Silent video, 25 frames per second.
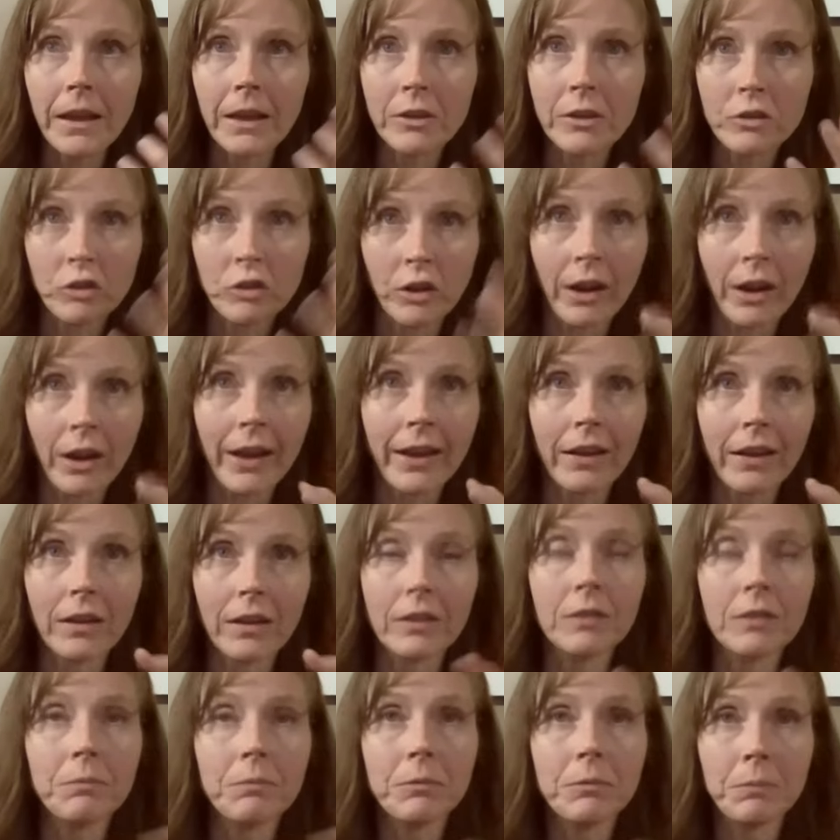a
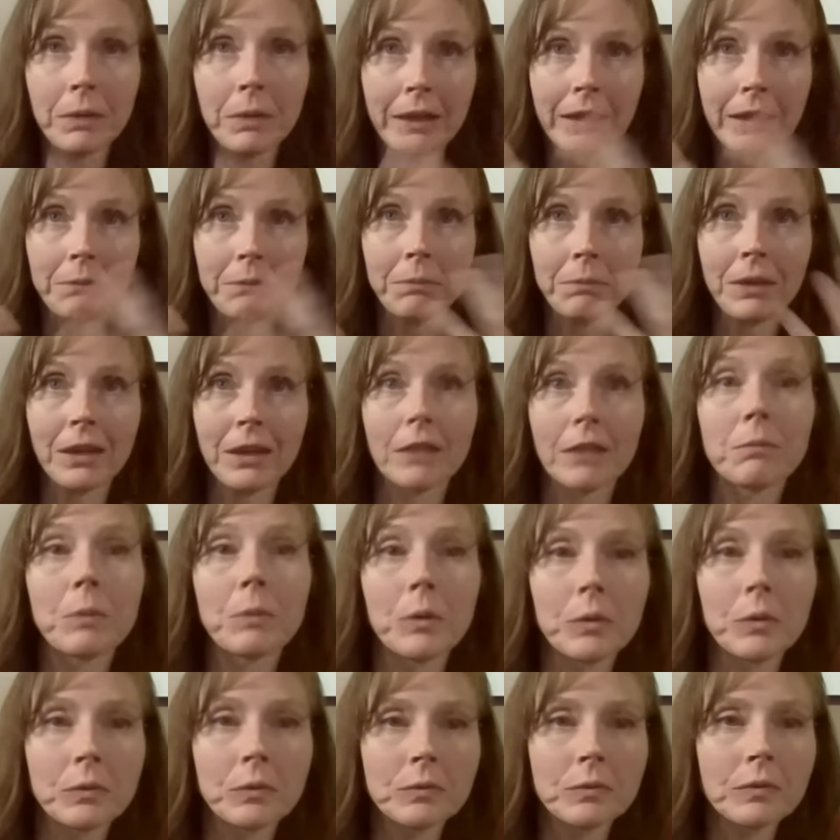child playing
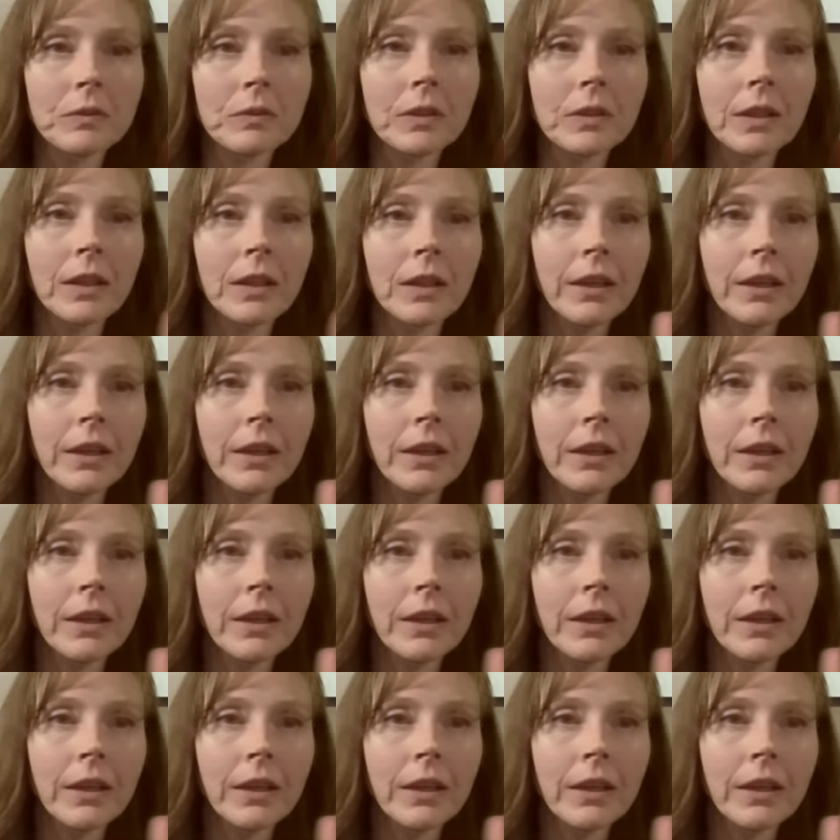peekaboo,